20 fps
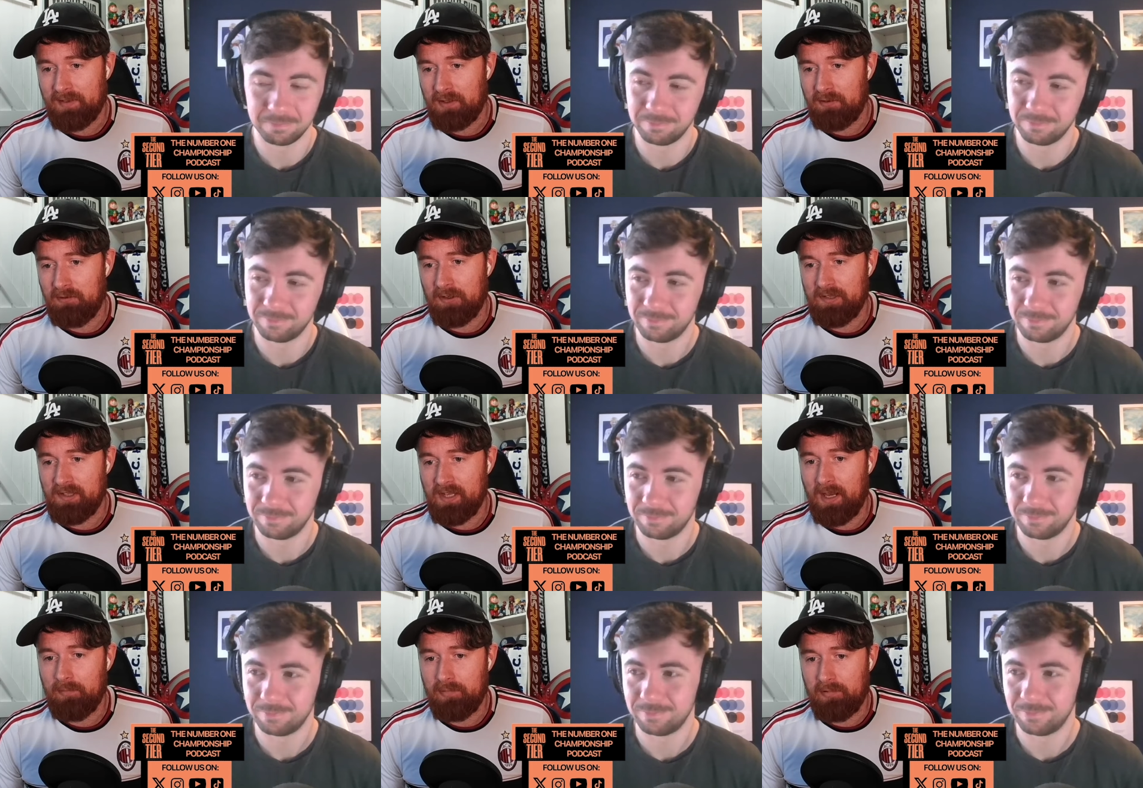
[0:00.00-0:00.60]
Speaker 1: to
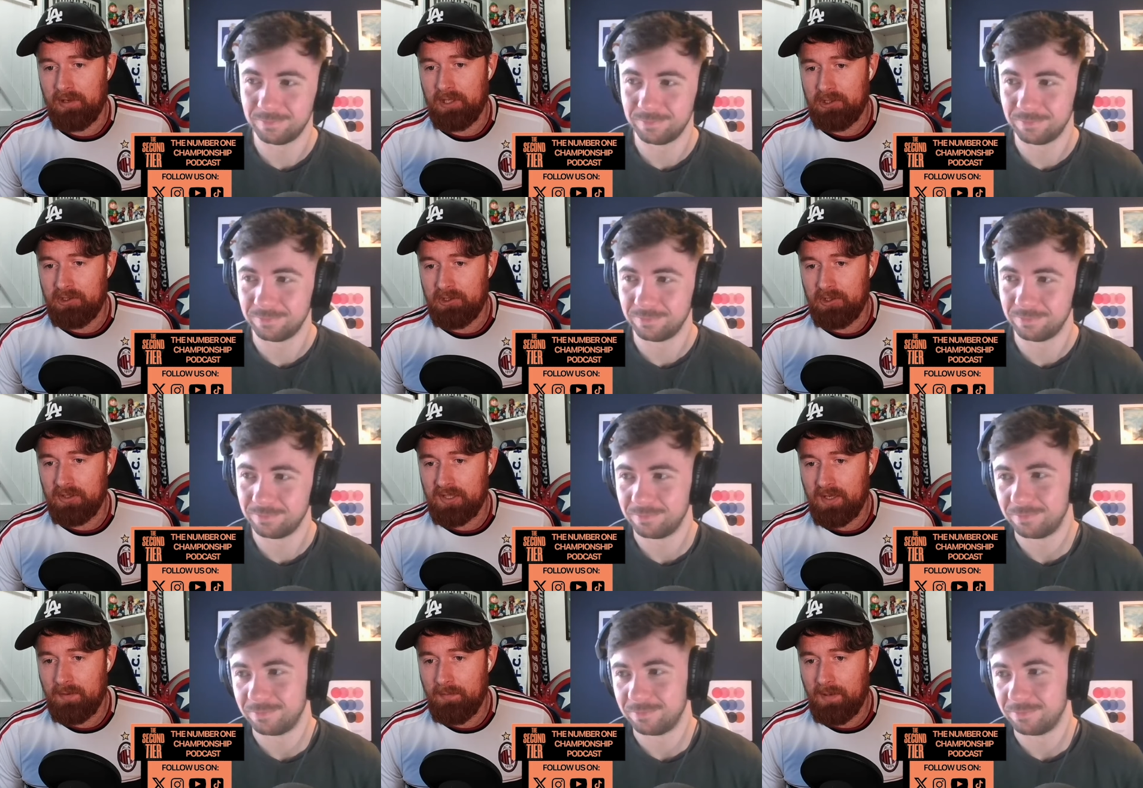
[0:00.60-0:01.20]
cross that bridge,
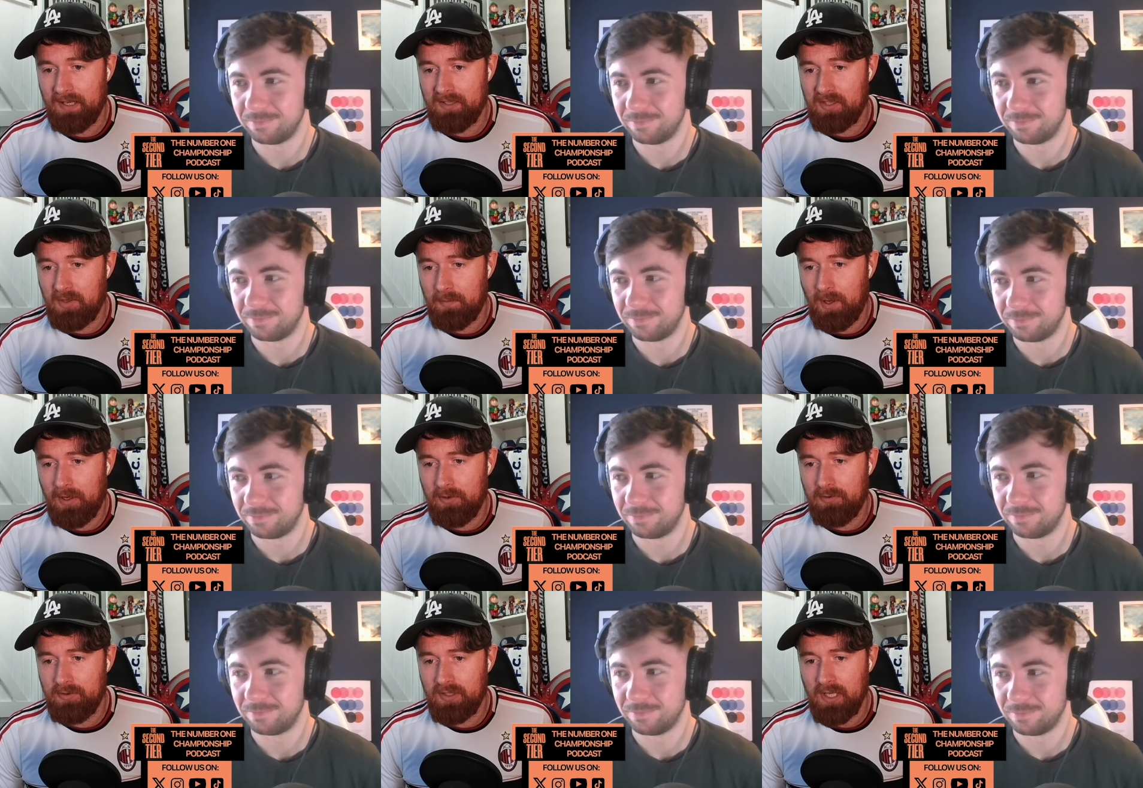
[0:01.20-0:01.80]
Justin. But I
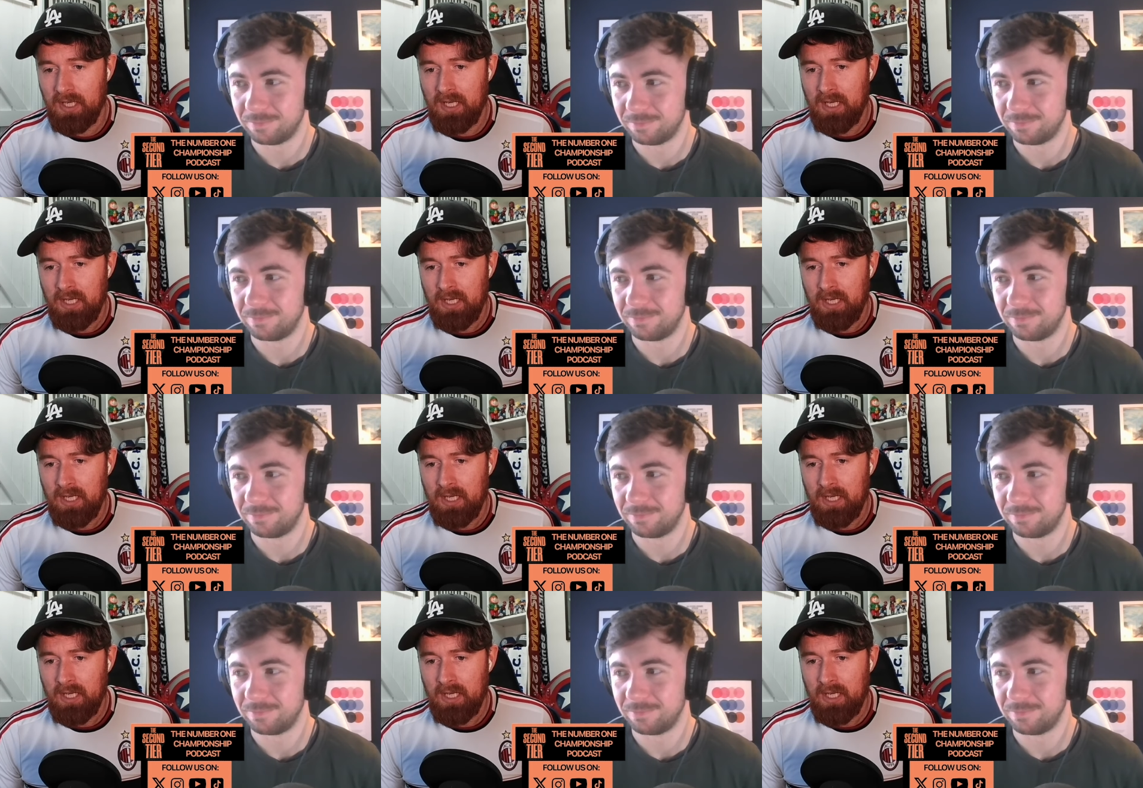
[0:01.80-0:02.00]
suppose,